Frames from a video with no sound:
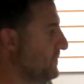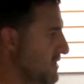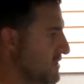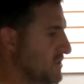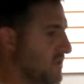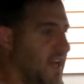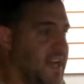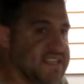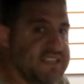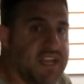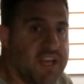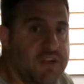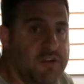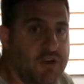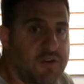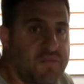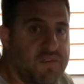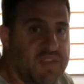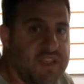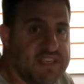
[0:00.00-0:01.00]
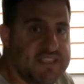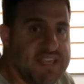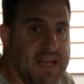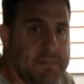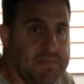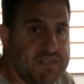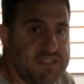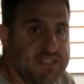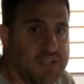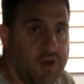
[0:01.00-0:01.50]
So that's going to do it for this
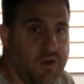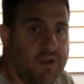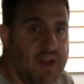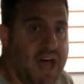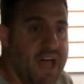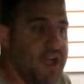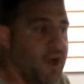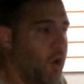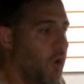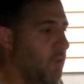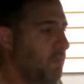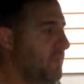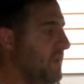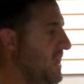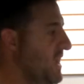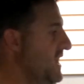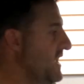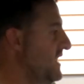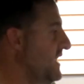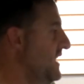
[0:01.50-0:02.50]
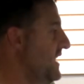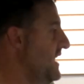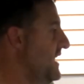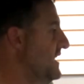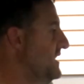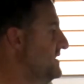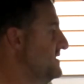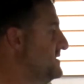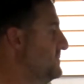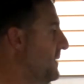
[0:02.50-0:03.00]
episode. I hope it
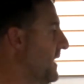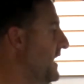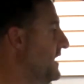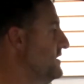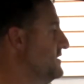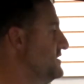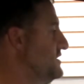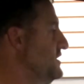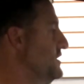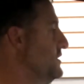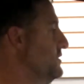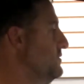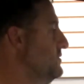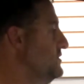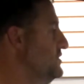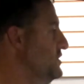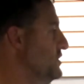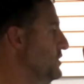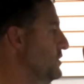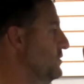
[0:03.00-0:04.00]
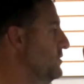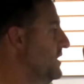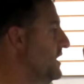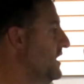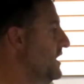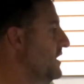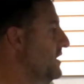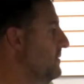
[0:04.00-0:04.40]
inspires you to